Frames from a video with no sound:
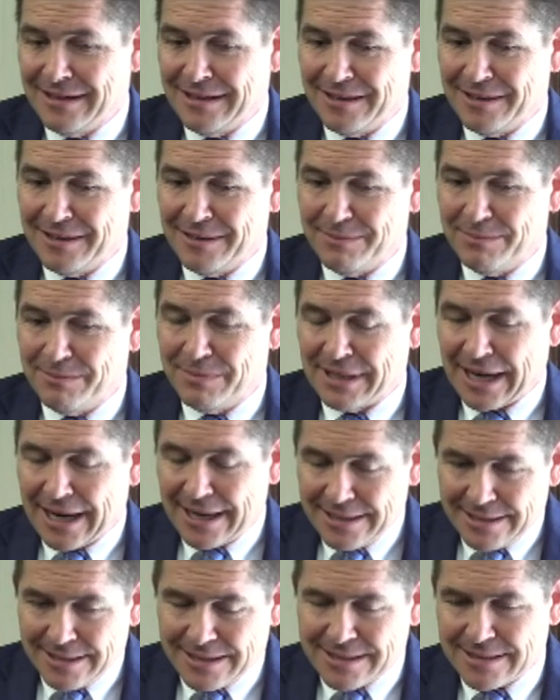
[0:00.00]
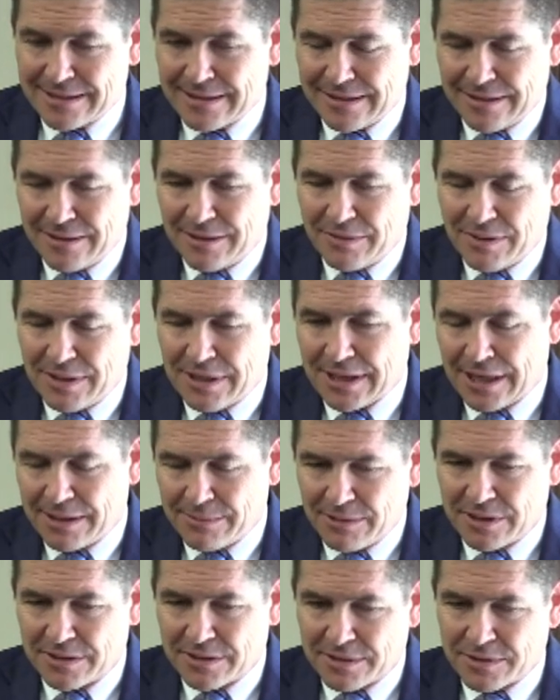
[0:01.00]
uh, but I just you know what
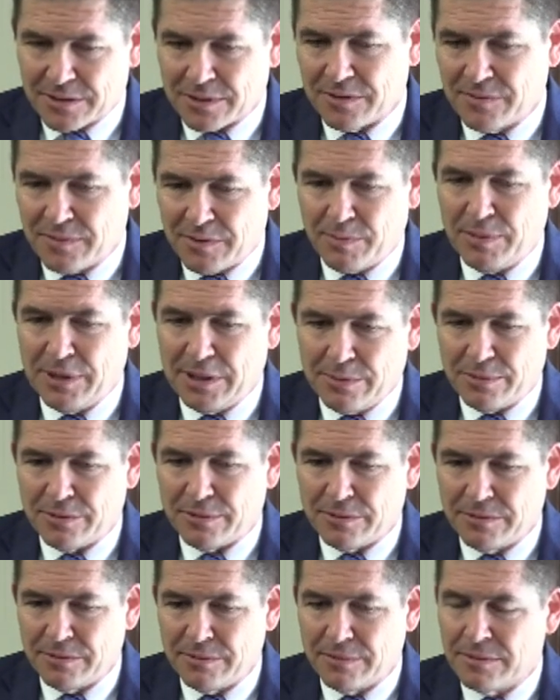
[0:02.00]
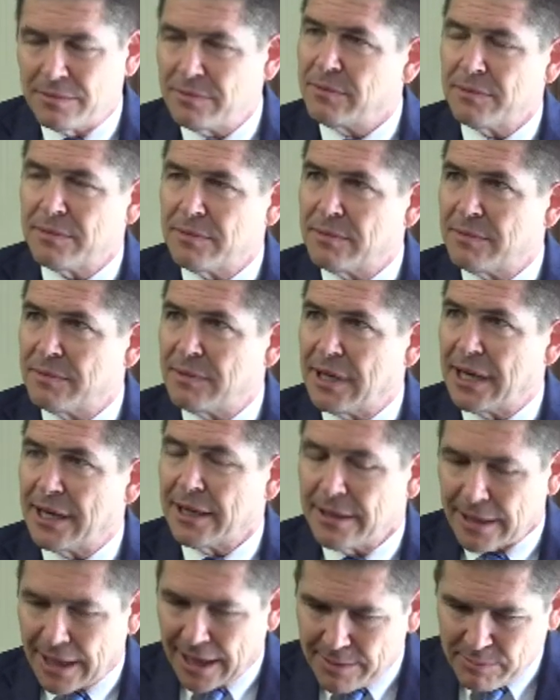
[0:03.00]
I'm going to serve the people
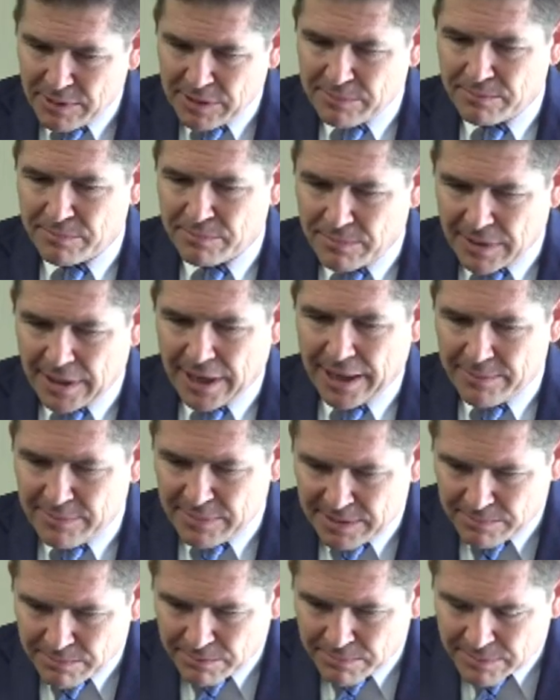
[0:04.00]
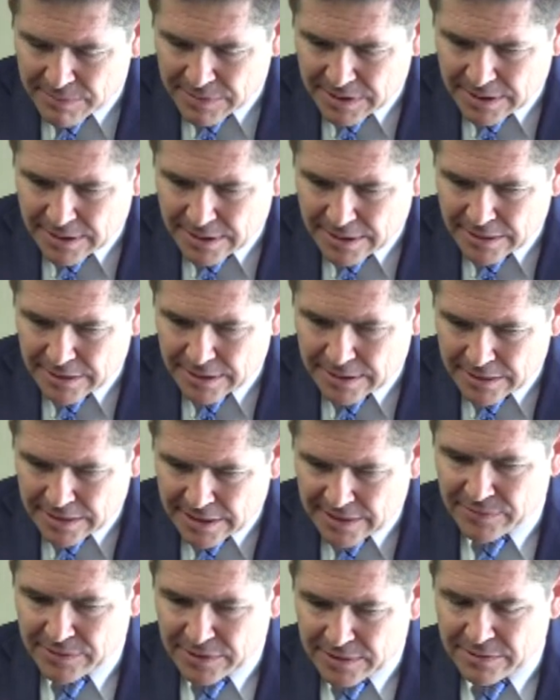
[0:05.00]
that I've been I've been
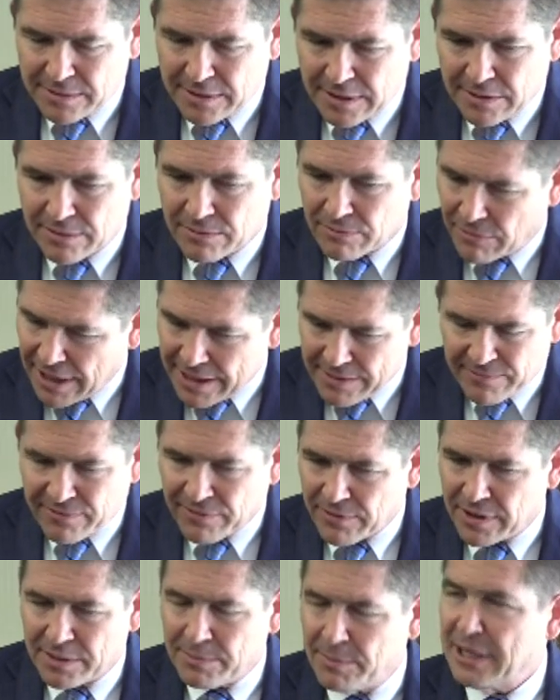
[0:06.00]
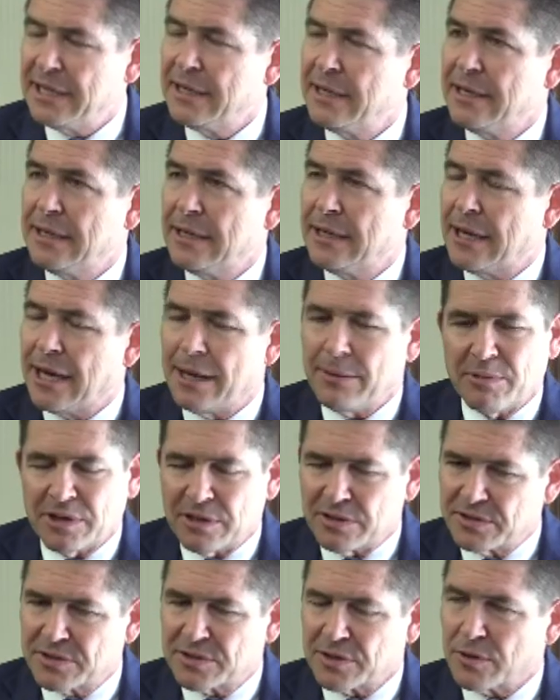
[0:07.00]
given right in front of me. I'm going
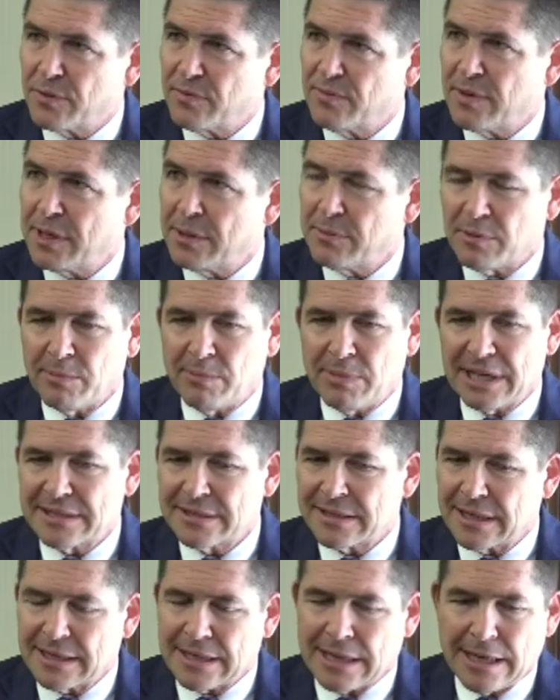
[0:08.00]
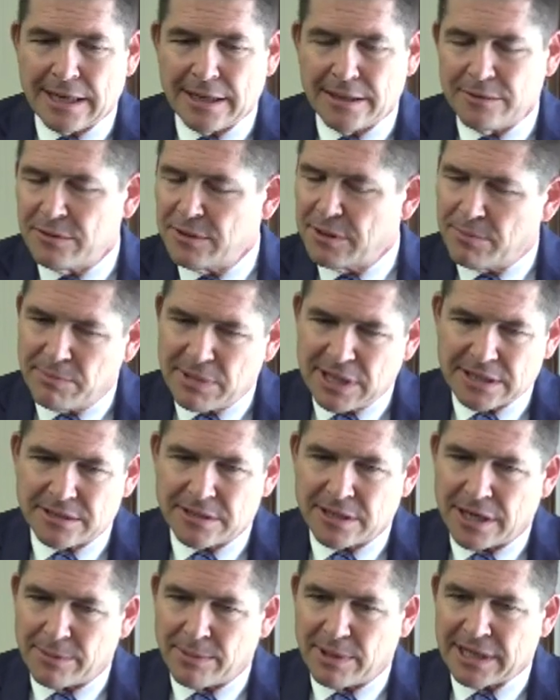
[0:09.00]
to serve them the best I can, do the best
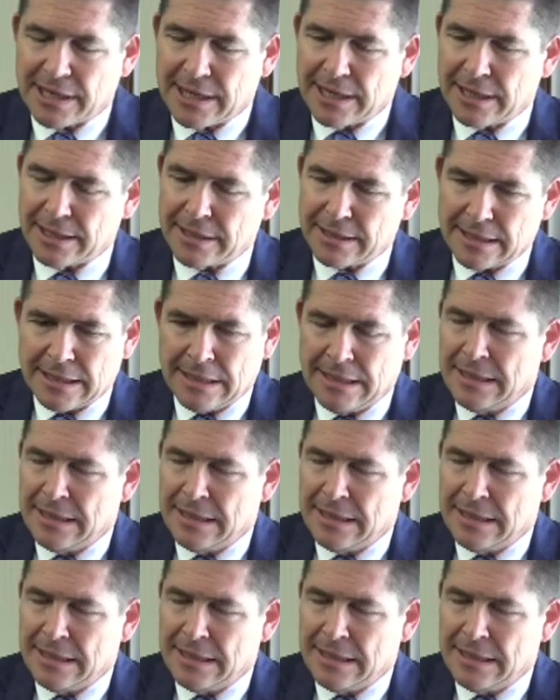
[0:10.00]
job I can,